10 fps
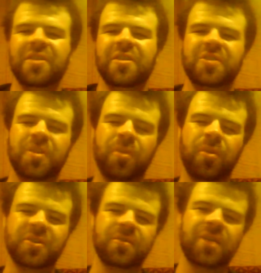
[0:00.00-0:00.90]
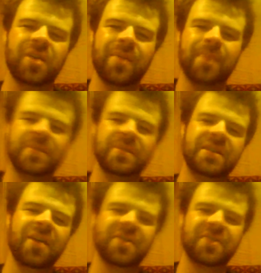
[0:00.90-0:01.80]
So the person climbing up the
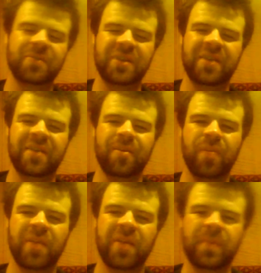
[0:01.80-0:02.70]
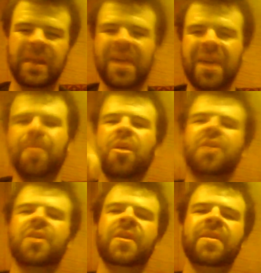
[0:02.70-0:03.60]
stairs that was getting out of breath, they had a
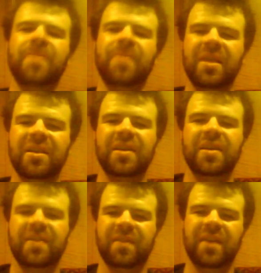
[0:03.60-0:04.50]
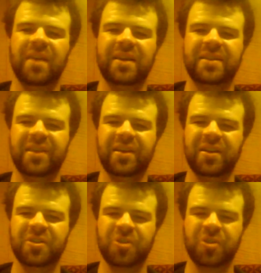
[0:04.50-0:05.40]
mark on them
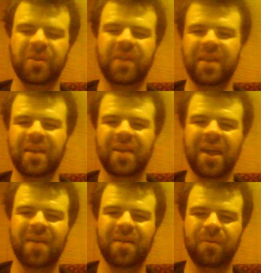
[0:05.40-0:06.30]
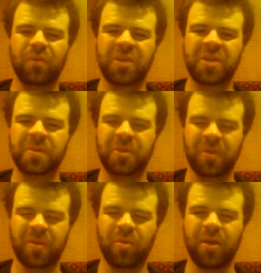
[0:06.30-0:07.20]
that showed that they had
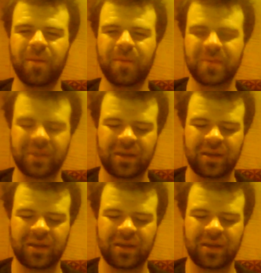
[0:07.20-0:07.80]
respiratory problems.